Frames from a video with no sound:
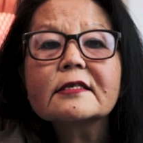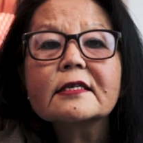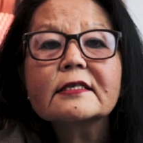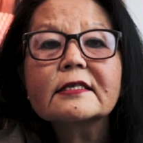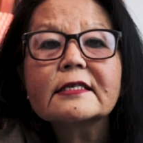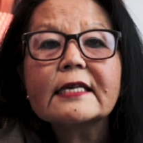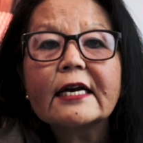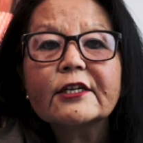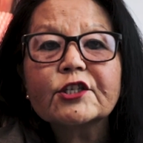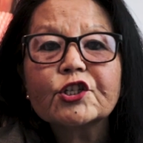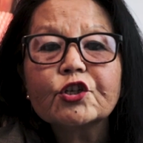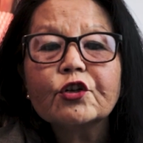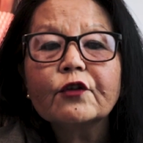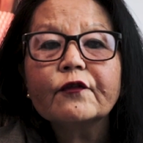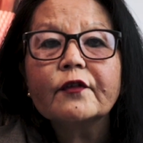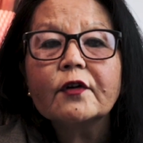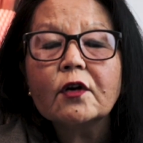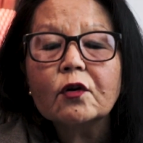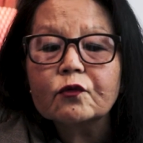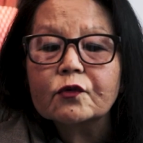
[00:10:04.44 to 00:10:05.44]
succession of
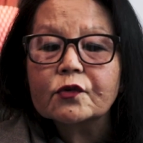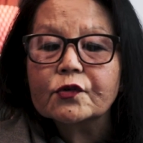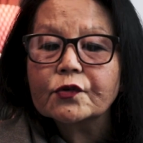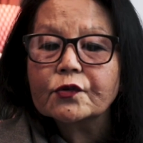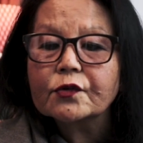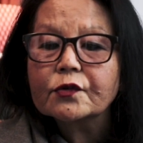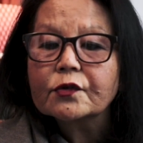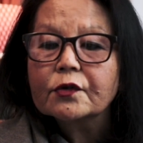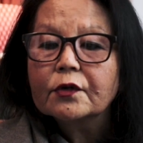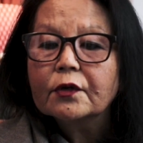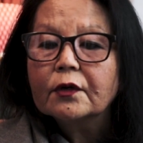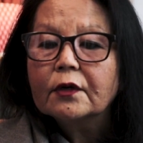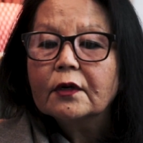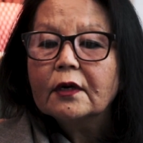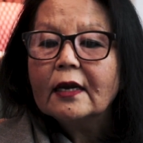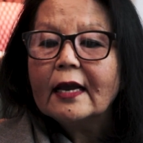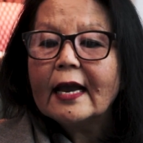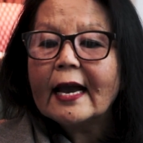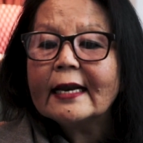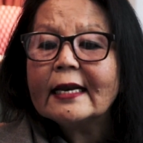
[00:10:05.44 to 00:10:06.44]
notes,
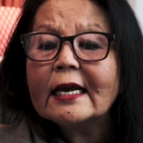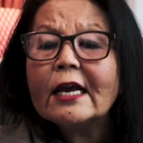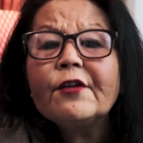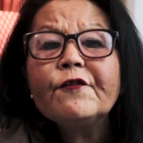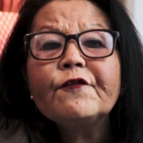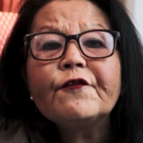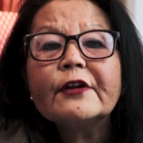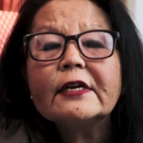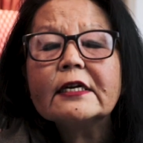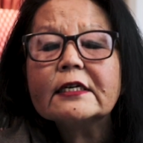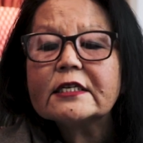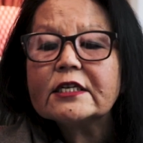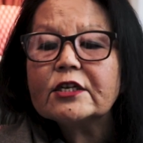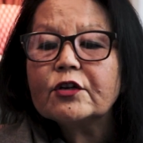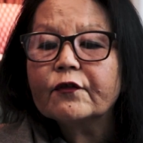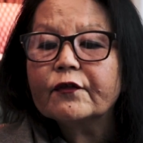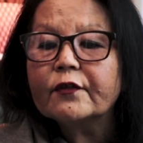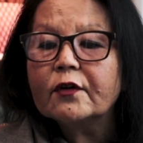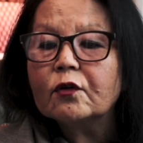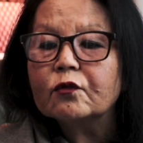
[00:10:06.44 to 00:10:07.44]
an infinity
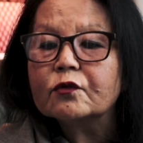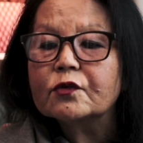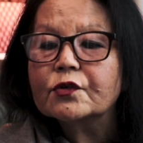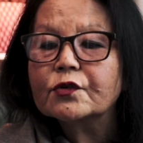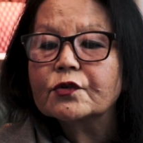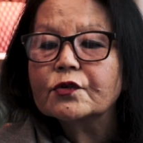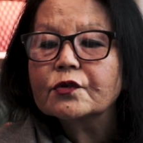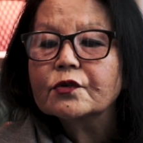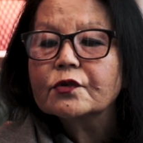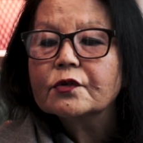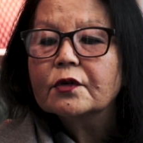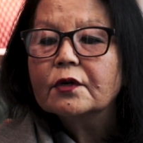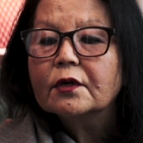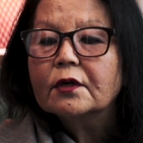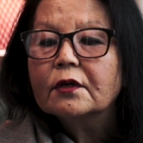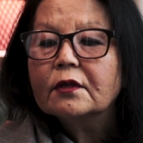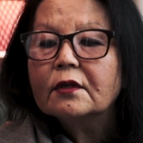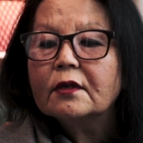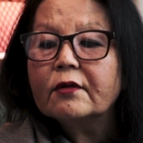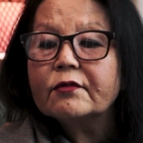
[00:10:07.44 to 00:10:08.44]
of notes.
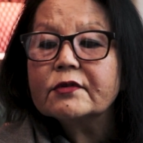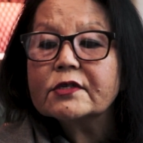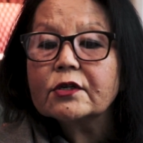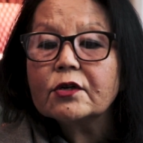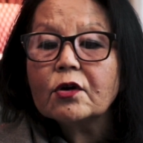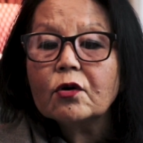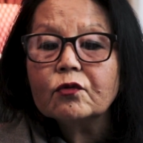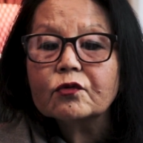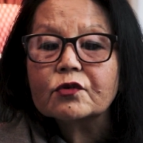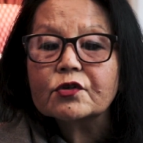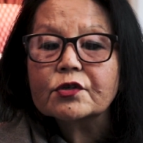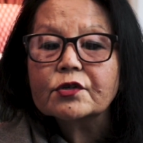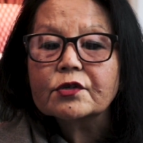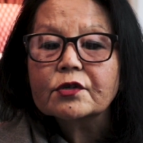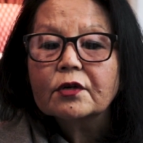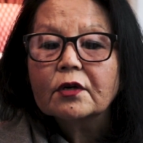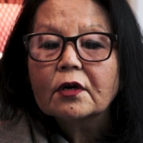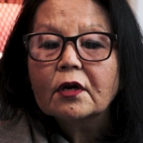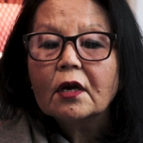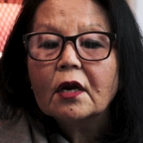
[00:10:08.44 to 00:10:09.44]
There is a note,
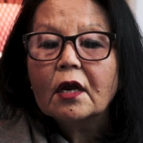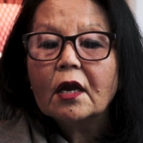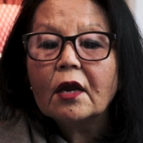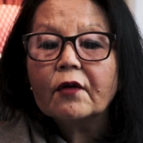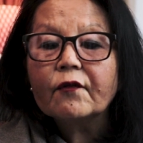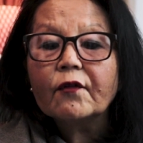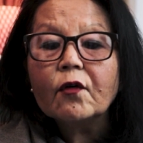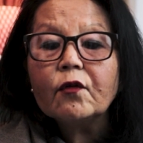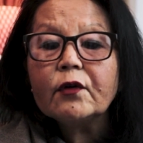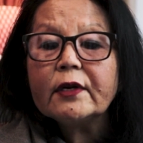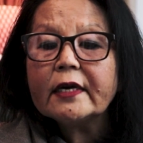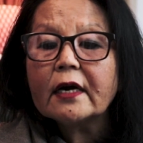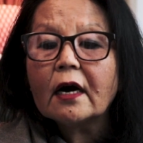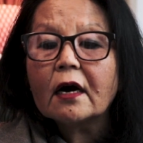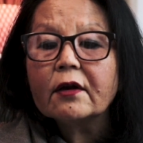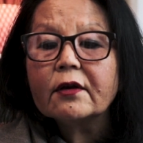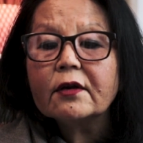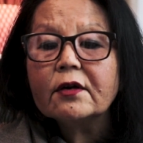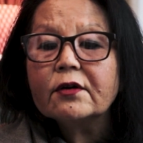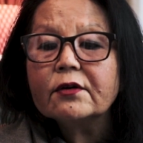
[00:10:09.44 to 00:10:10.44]
if only
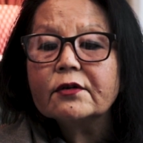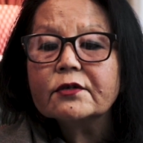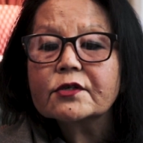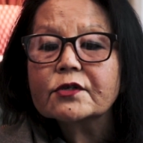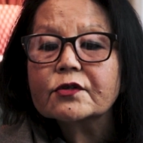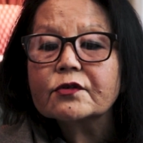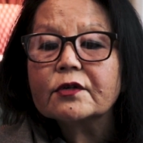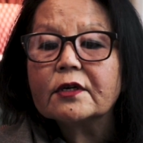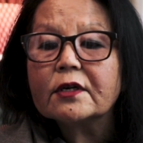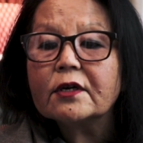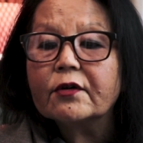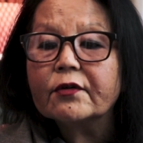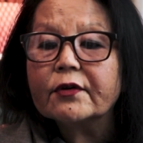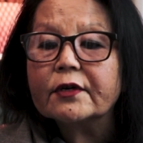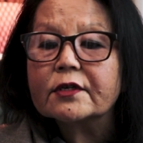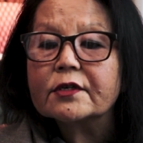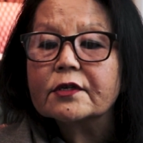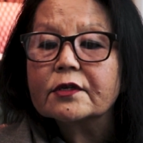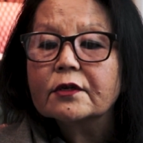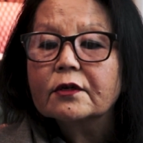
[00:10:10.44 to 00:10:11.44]
our ears could hear
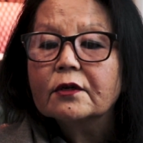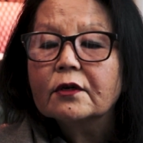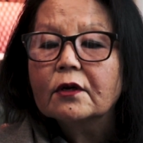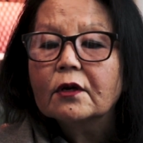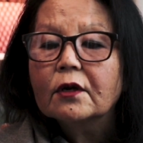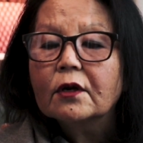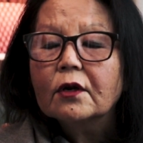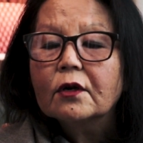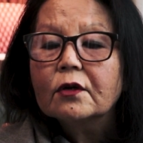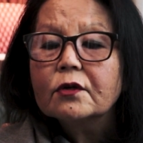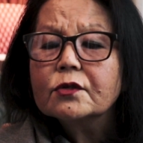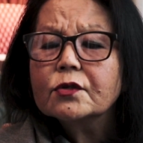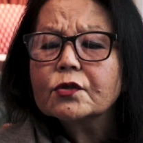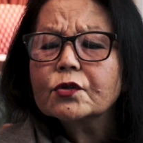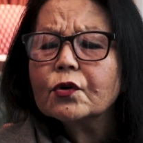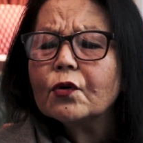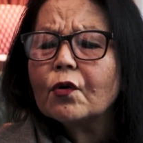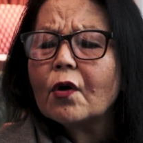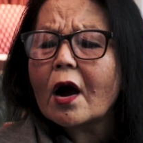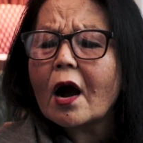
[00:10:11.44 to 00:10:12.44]
it.
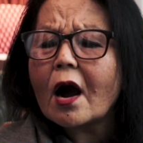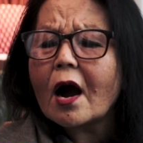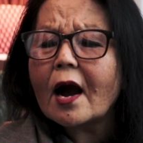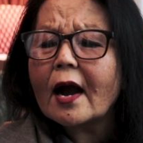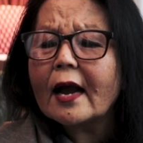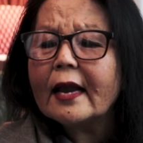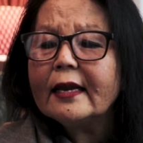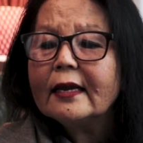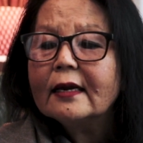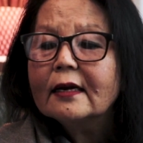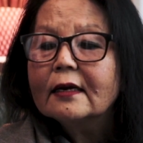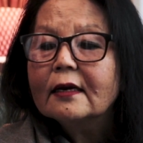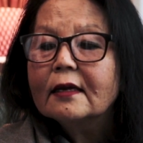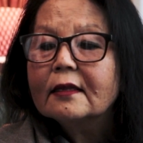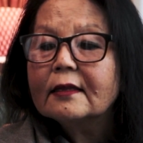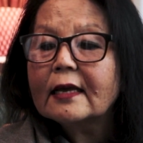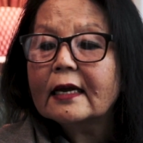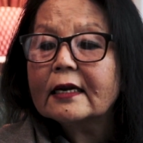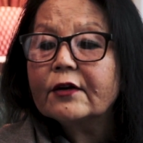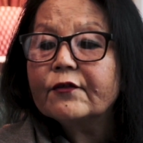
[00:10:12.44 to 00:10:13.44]
So high
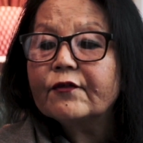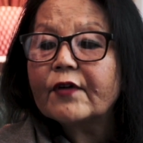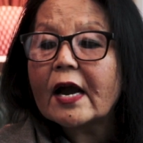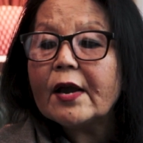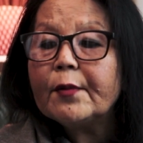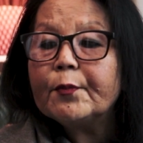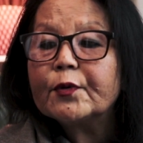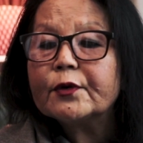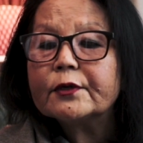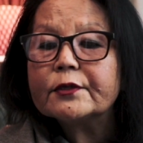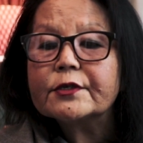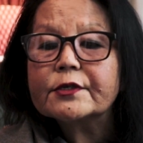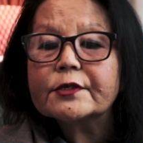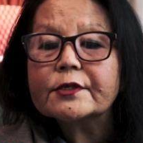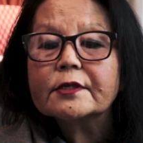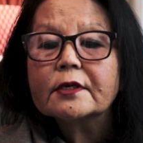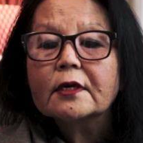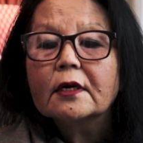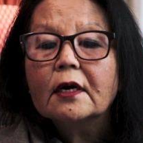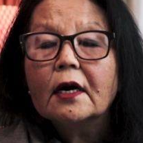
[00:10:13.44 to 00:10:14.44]
that it
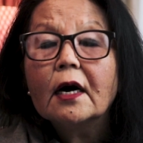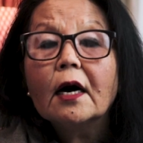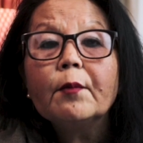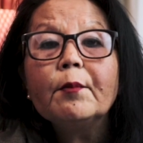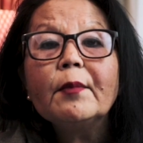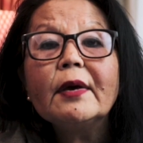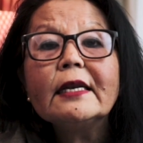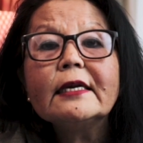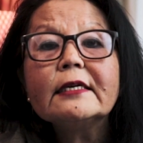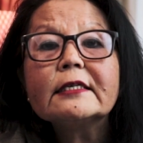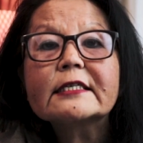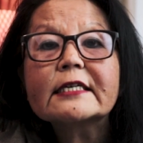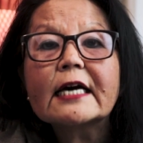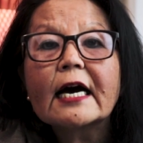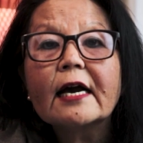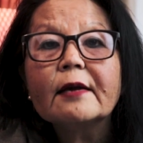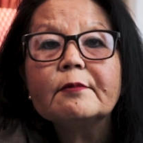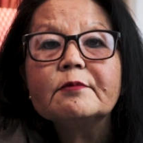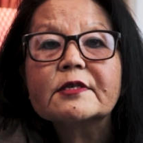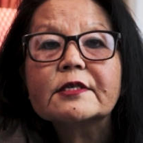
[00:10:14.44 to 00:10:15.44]
vibrates 1,000,000
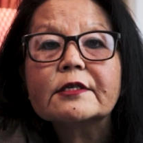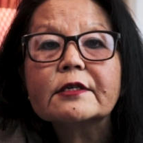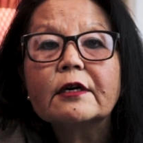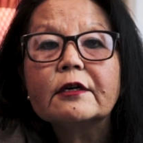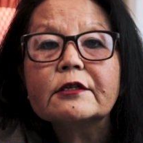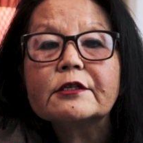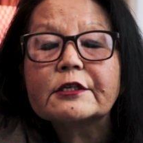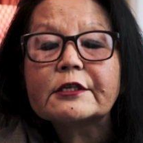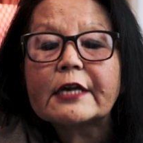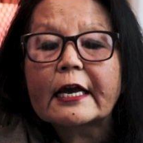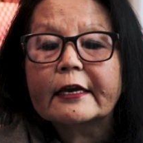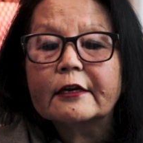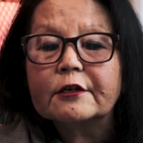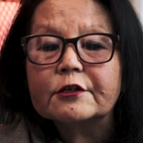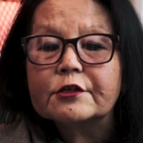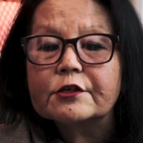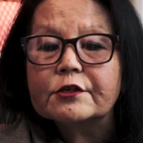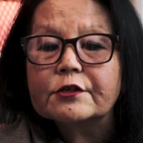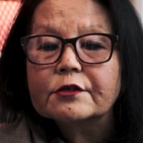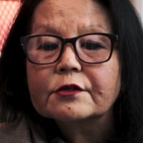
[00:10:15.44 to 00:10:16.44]
times a
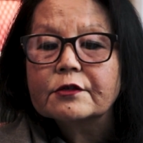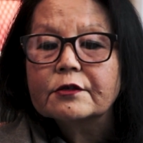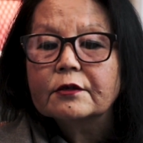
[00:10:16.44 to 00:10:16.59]
second,